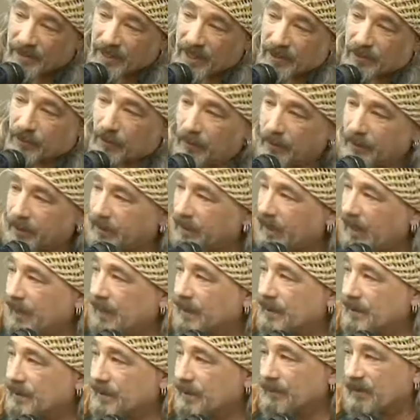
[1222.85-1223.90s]
that's all it
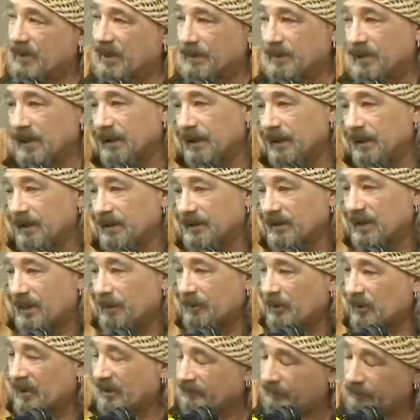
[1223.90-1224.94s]
takes. Sometimes I need to step
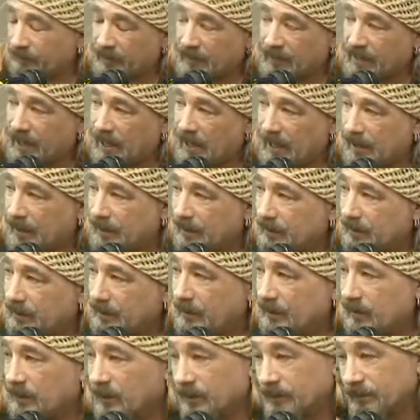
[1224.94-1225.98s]
away for a day
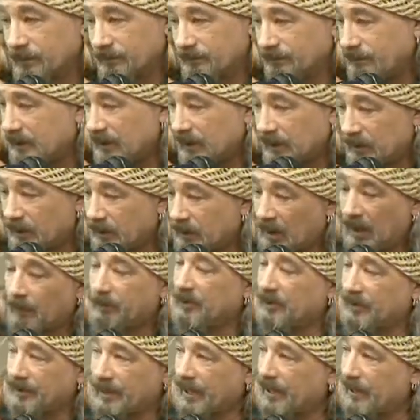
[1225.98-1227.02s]
or you know a
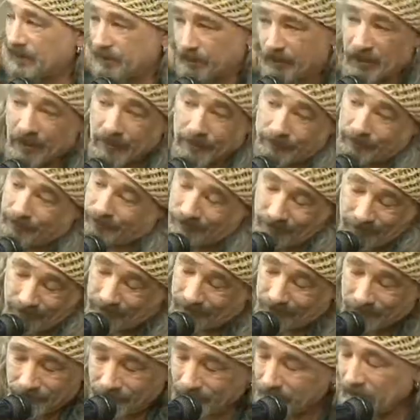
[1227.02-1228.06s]
couple of days. But
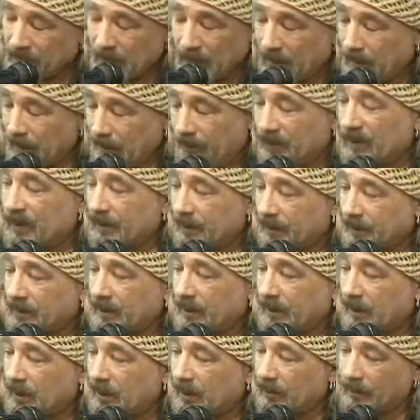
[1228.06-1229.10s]
but it
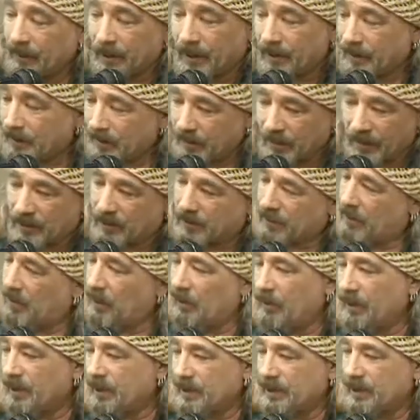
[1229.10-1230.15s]
you know it's it's
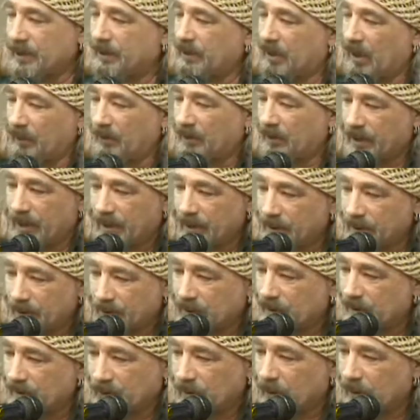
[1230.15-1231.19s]
always a double-edged
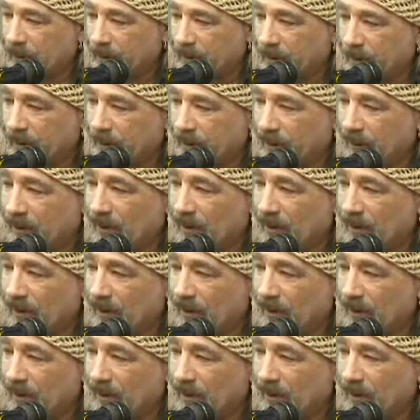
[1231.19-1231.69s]
sword. It,